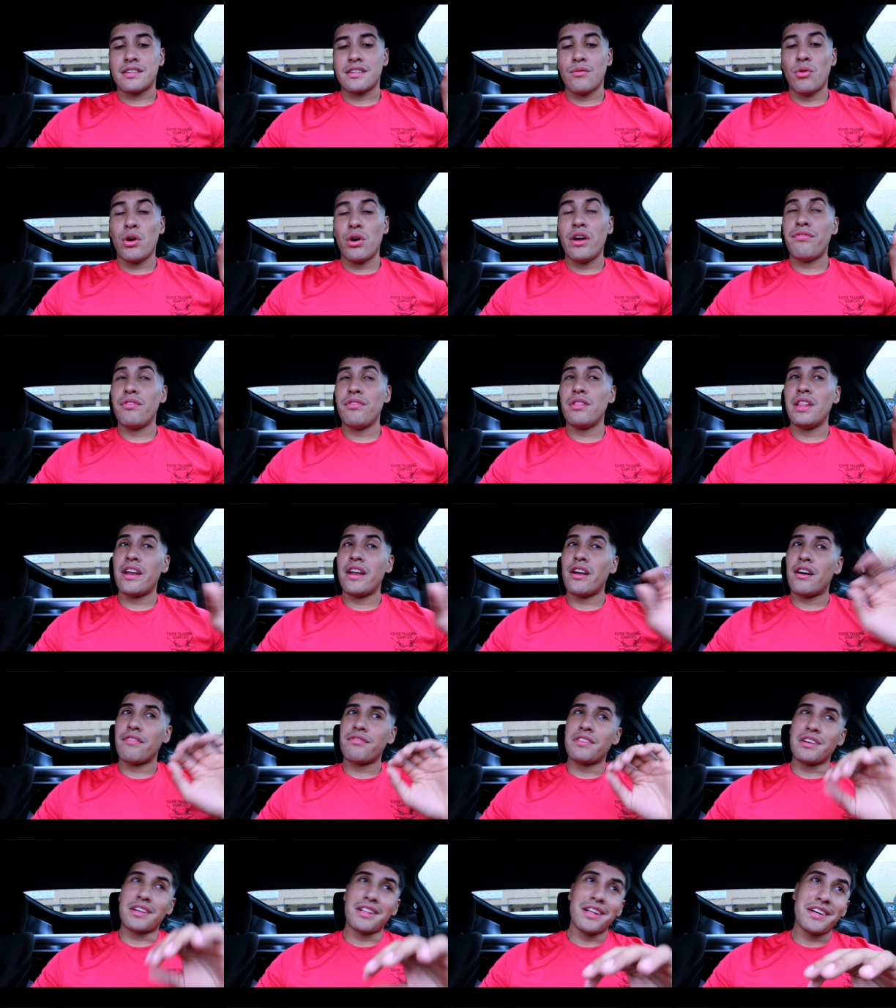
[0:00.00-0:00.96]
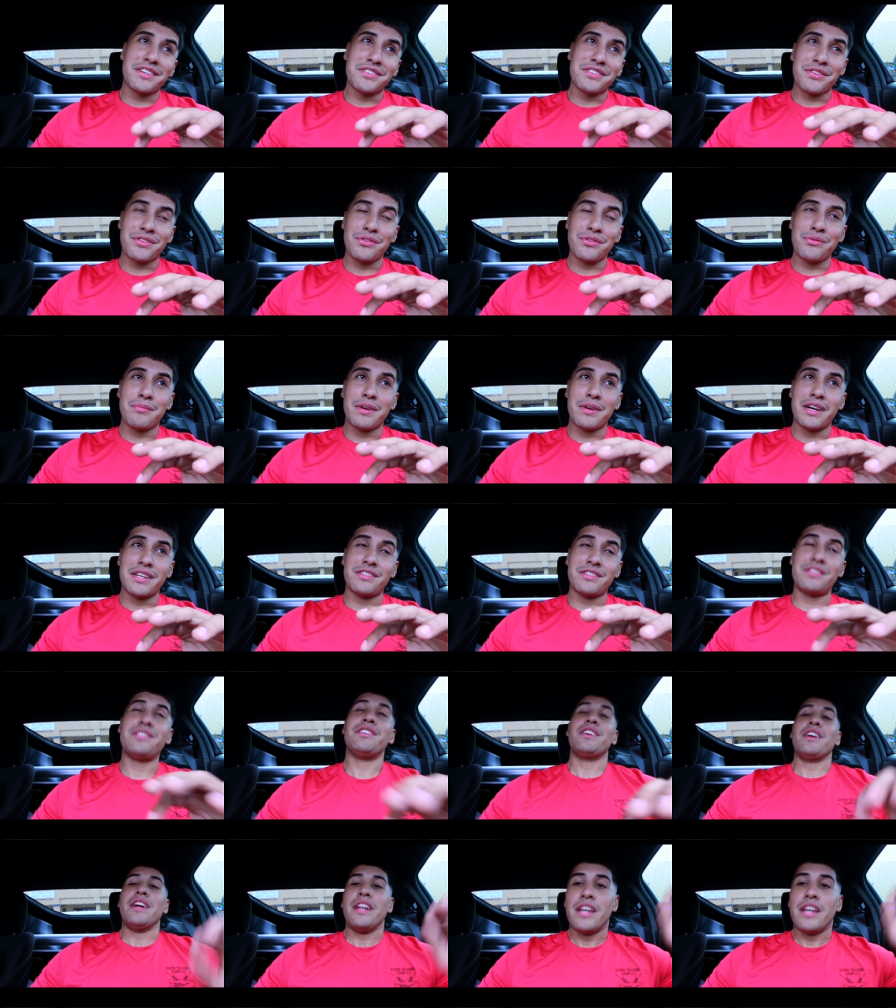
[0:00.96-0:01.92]
well, if you let off the clutch too much,
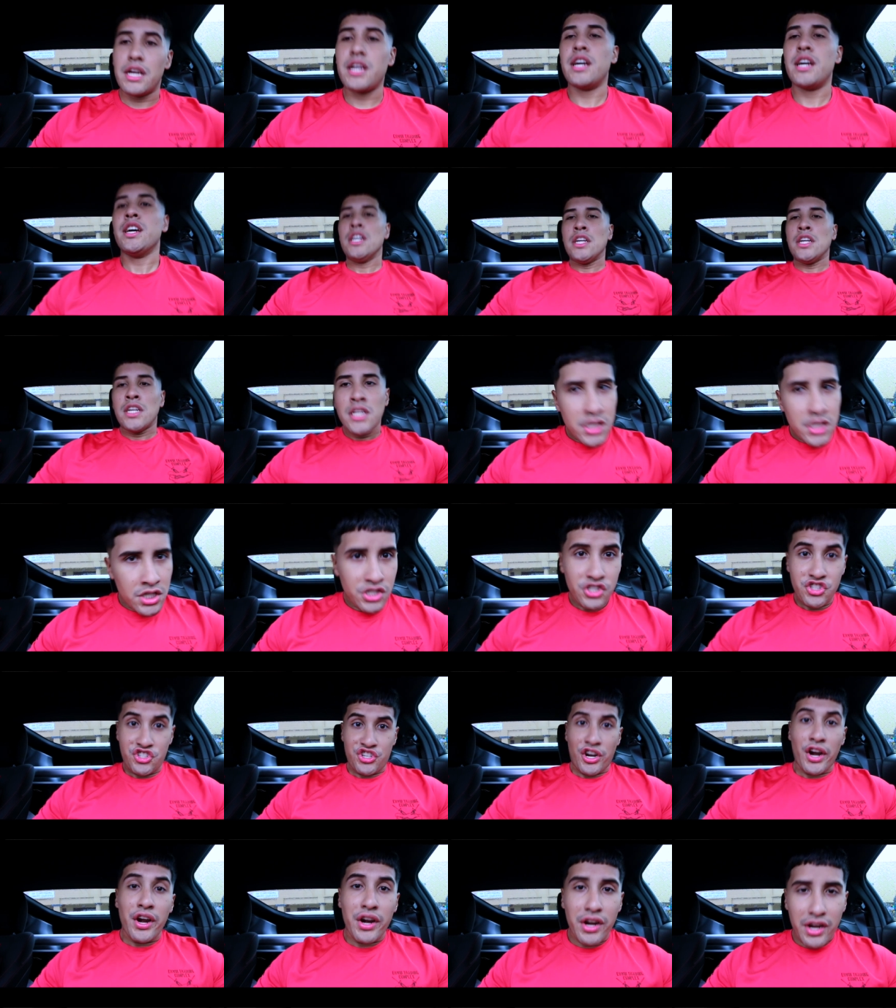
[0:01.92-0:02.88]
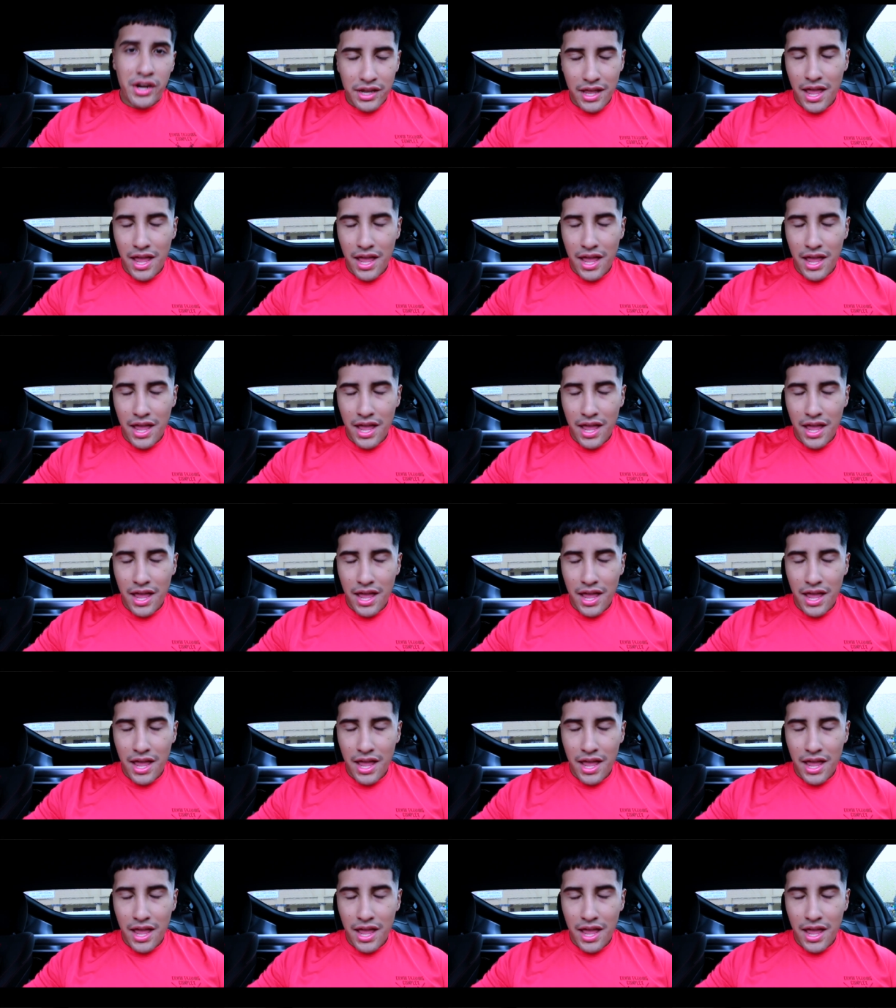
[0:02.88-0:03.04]
you're gonna jerk,